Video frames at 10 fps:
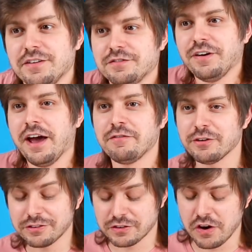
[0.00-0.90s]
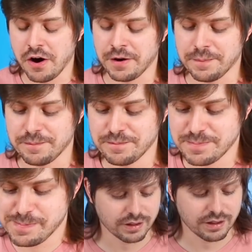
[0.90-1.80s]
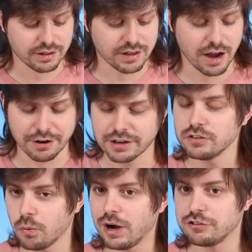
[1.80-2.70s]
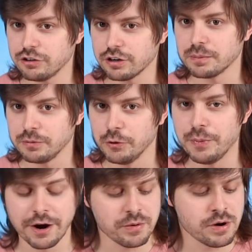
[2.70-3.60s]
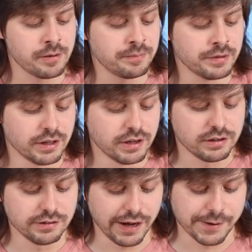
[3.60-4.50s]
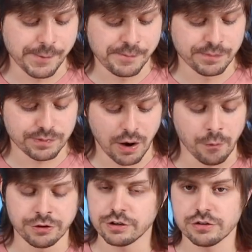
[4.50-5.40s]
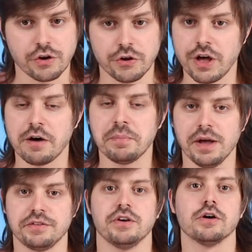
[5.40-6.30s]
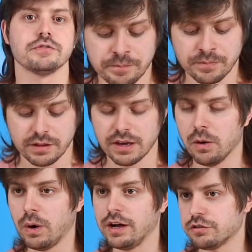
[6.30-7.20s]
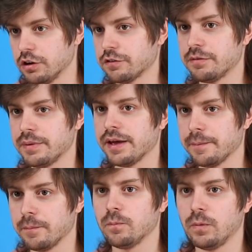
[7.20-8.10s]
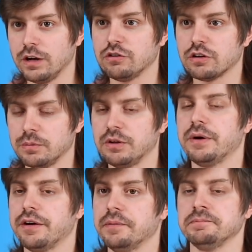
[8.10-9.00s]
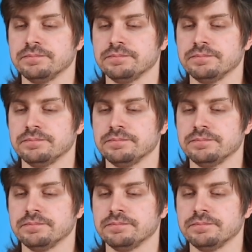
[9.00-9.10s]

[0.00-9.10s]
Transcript: Favorite scone? Yeah, I reckon the white choc and blueberry one. Like, that one you can totally have by itself. Yeah, white choc for me. White choc and blueberry.